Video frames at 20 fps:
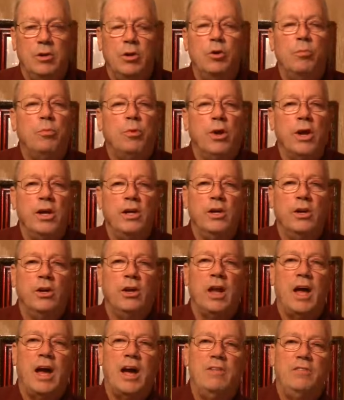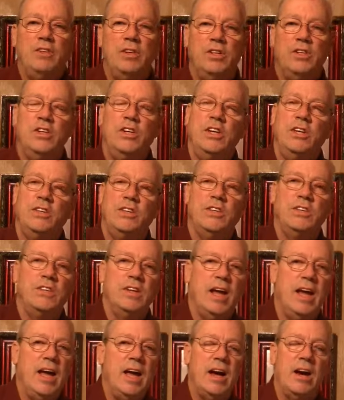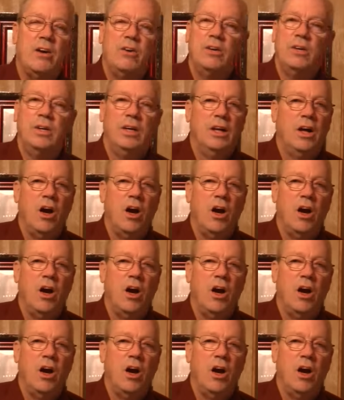You bring your life to Jesus now,